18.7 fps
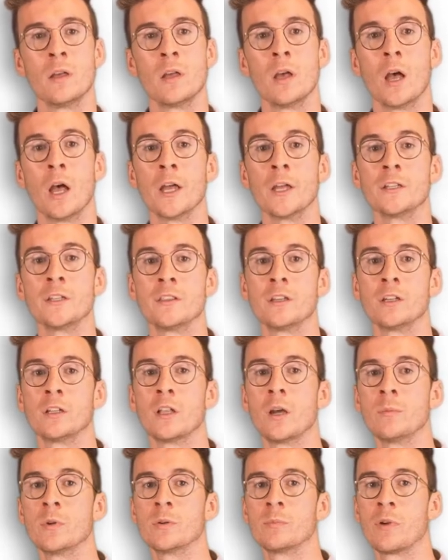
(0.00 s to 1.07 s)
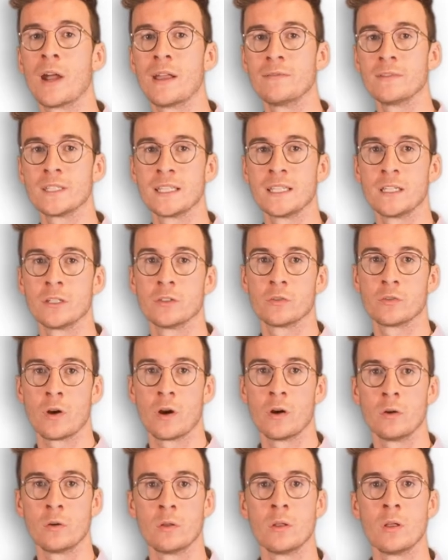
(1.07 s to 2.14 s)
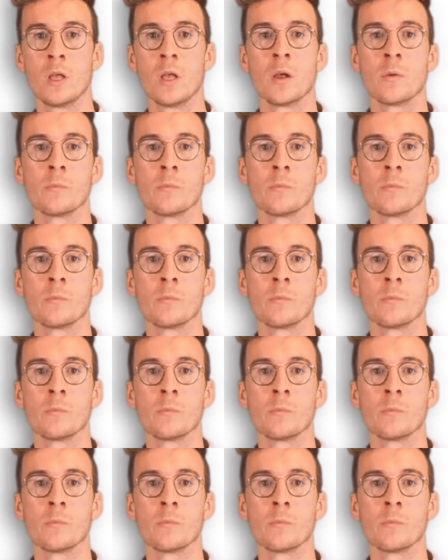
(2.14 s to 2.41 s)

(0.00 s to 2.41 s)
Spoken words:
under the global privacy control,